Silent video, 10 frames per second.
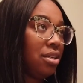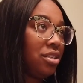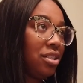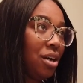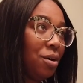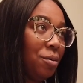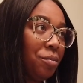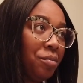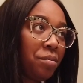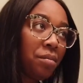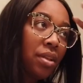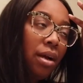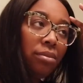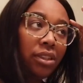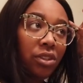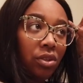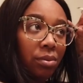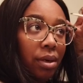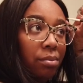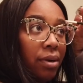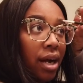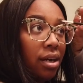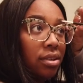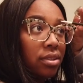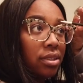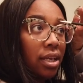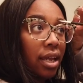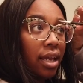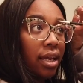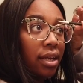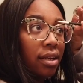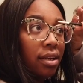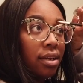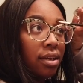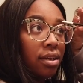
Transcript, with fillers: So I'm just doing my brows and